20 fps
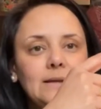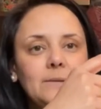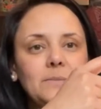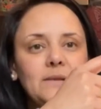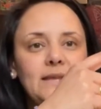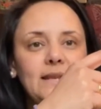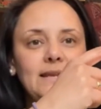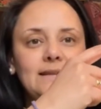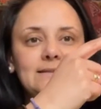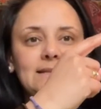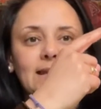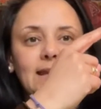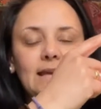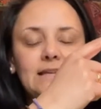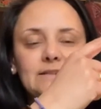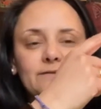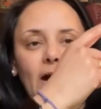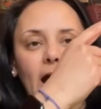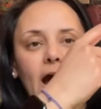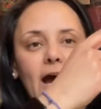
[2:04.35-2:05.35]
But then as it
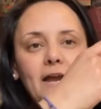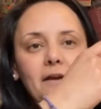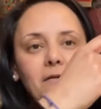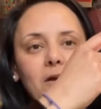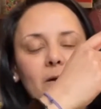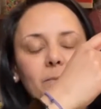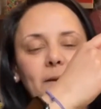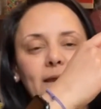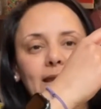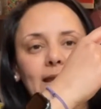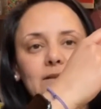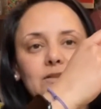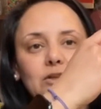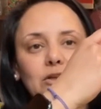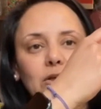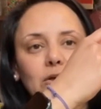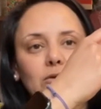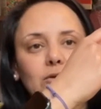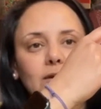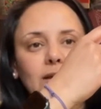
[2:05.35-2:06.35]
gets higher up, it gets
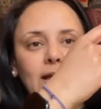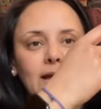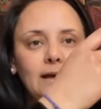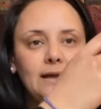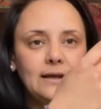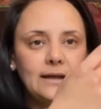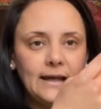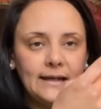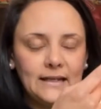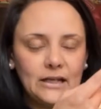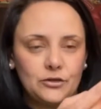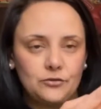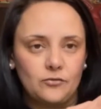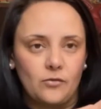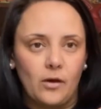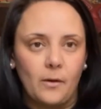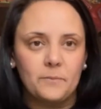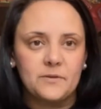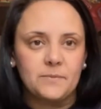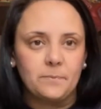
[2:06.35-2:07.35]
cooler and it
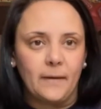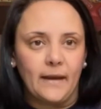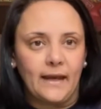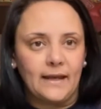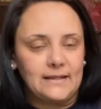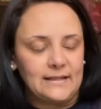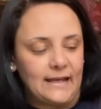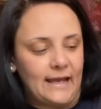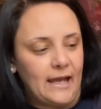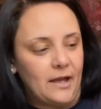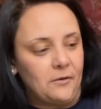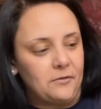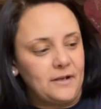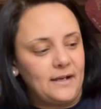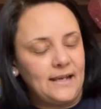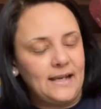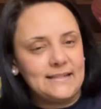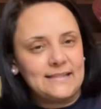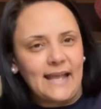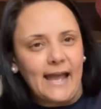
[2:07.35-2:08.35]
drops back down.
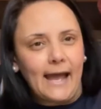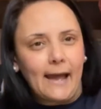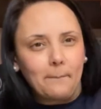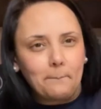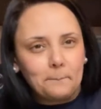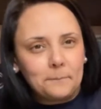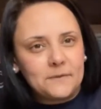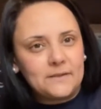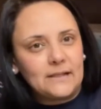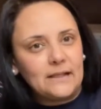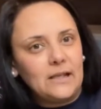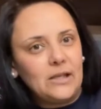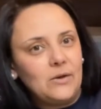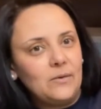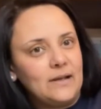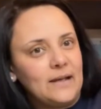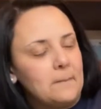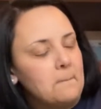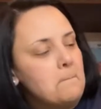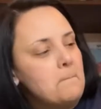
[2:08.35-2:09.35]
And it's
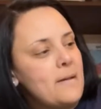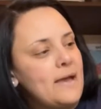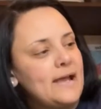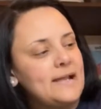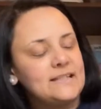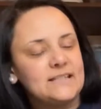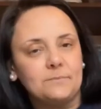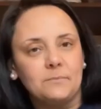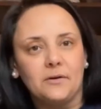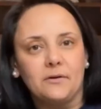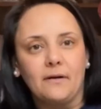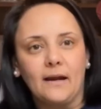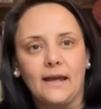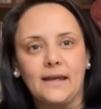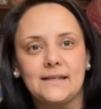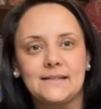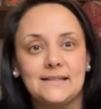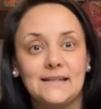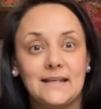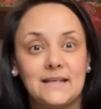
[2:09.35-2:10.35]
absolutely
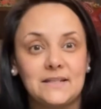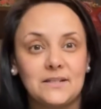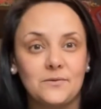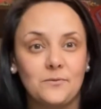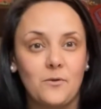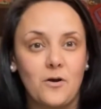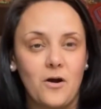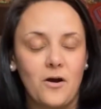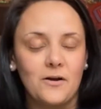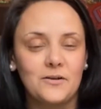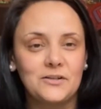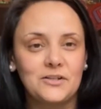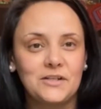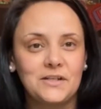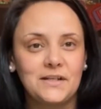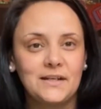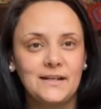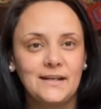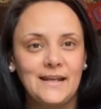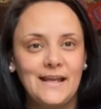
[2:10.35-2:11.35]
mesmerising to
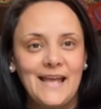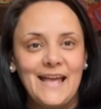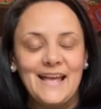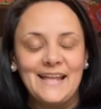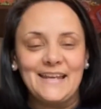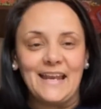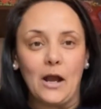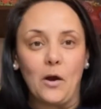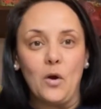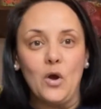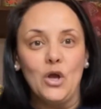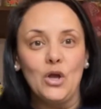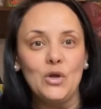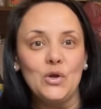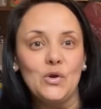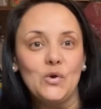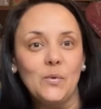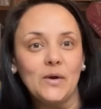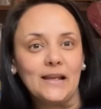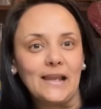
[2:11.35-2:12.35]
watch. Now,
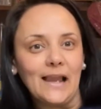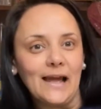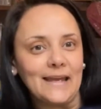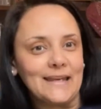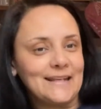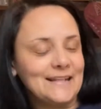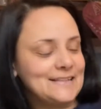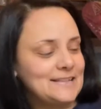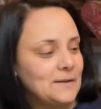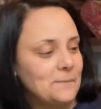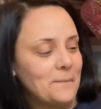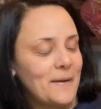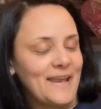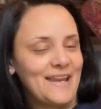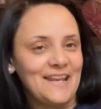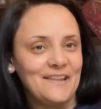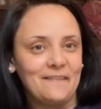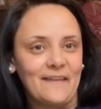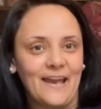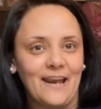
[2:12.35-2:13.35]
who would like to
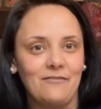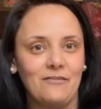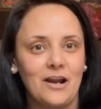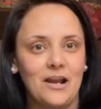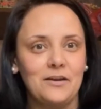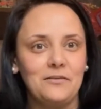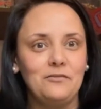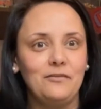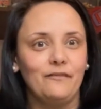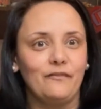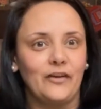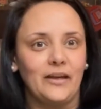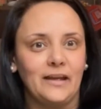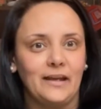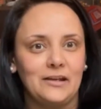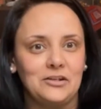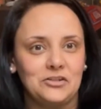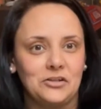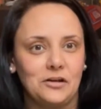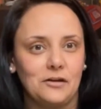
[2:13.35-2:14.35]
make their own
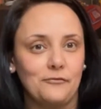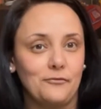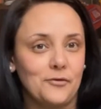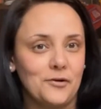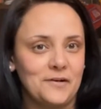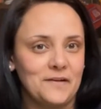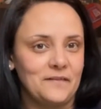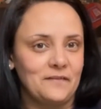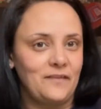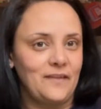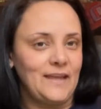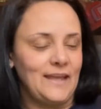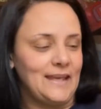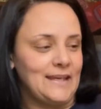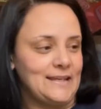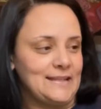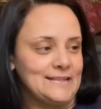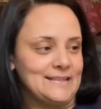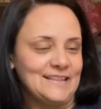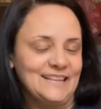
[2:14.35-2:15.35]
version of one of
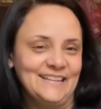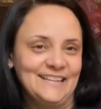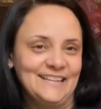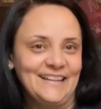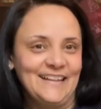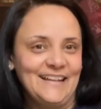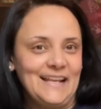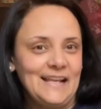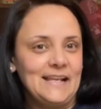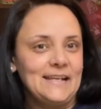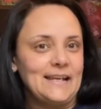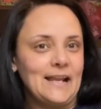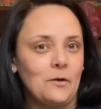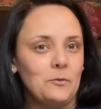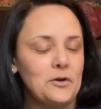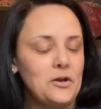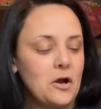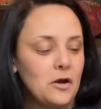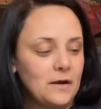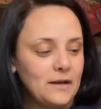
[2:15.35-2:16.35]
these? Now,
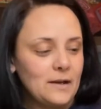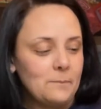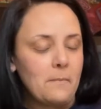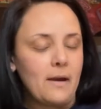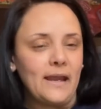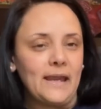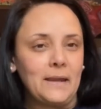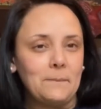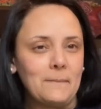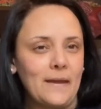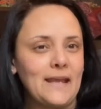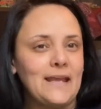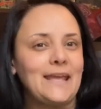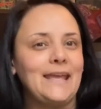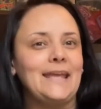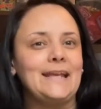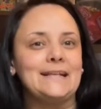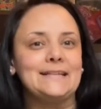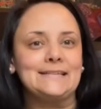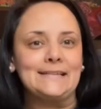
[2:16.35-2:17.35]
we're not going to make
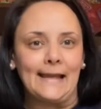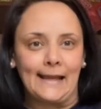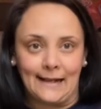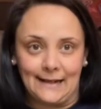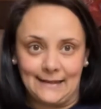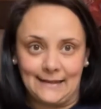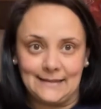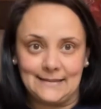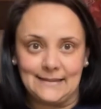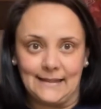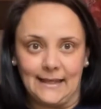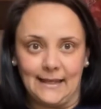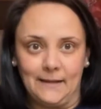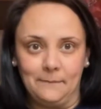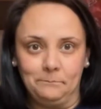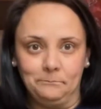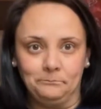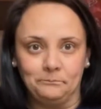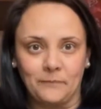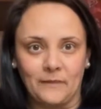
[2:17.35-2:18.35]
it exactly the
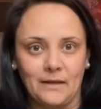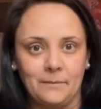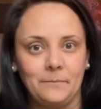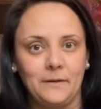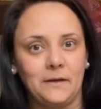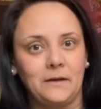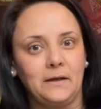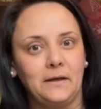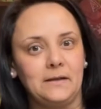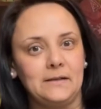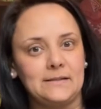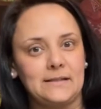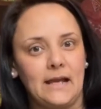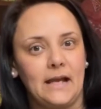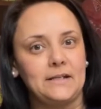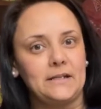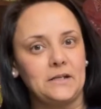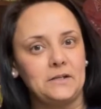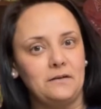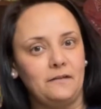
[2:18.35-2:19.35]
same, because
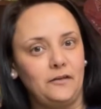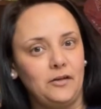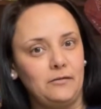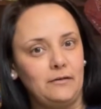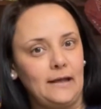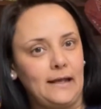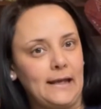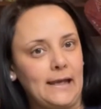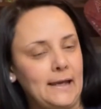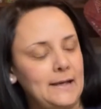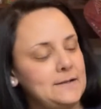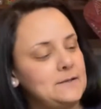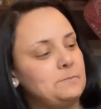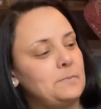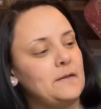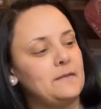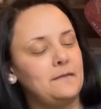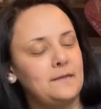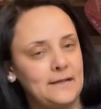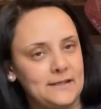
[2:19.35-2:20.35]
I don't know if you realise,
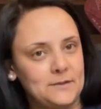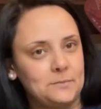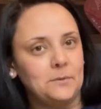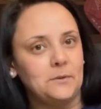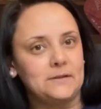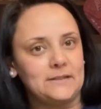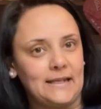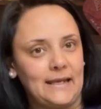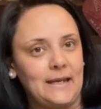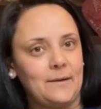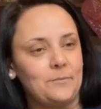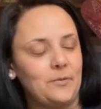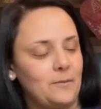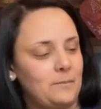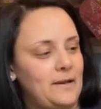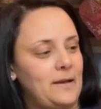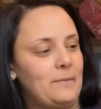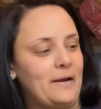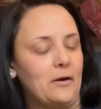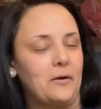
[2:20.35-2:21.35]
but this will take
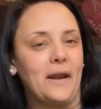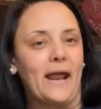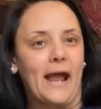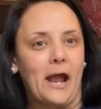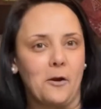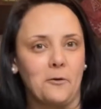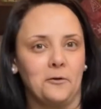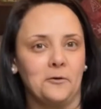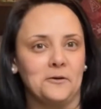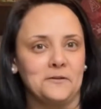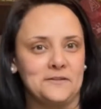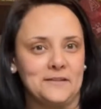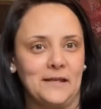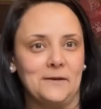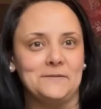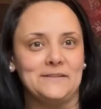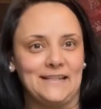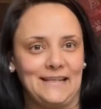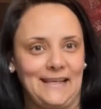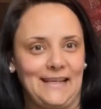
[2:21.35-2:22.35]
probably about an hour or
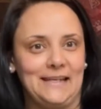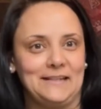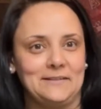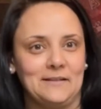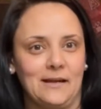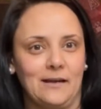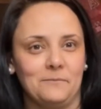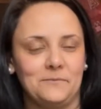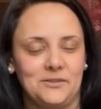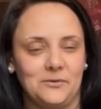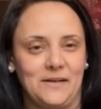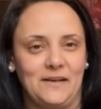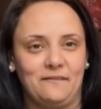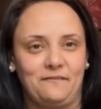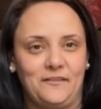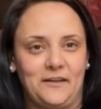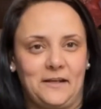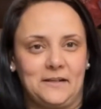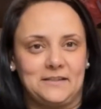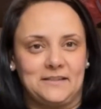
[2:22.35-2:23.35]
so to heat up. So when it
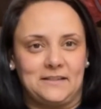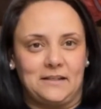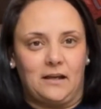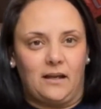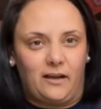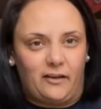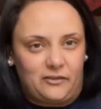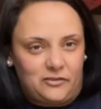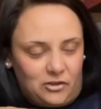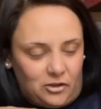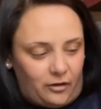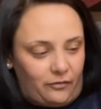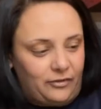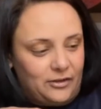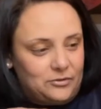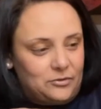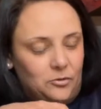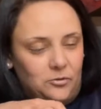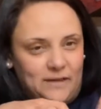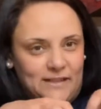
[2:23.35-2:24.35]
first starts off,
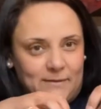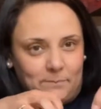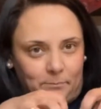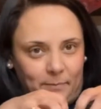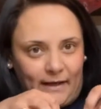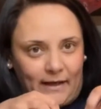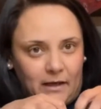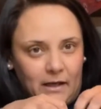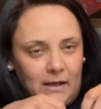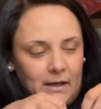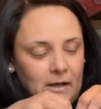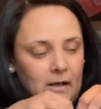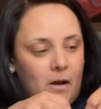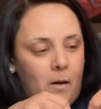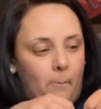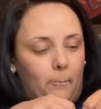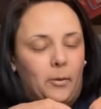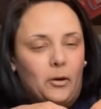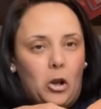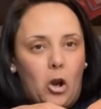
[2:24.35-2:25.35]
it's all this big
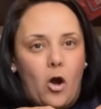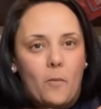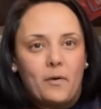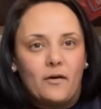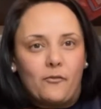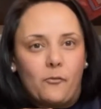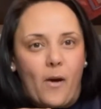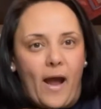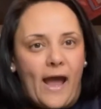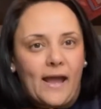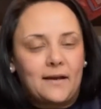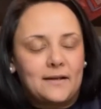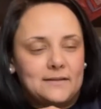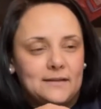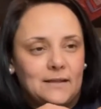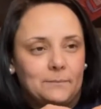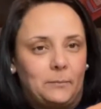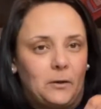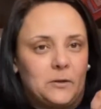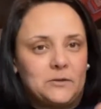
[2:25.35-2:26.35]
blob of wax
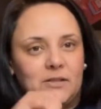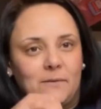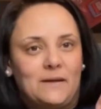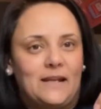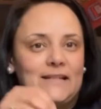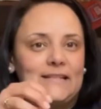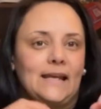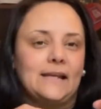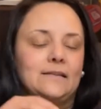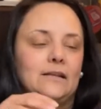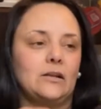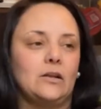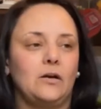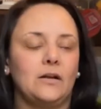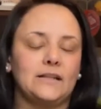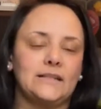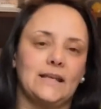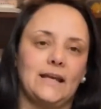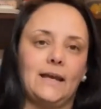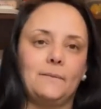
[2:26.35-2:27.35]
at the bottom and it takes a
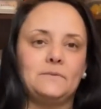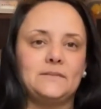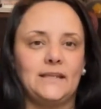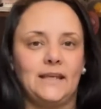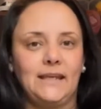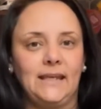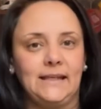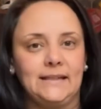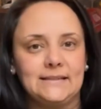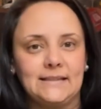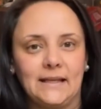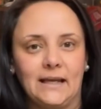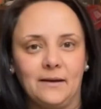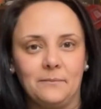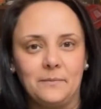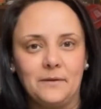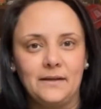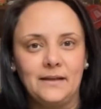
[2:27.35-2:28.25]
long time to heat up.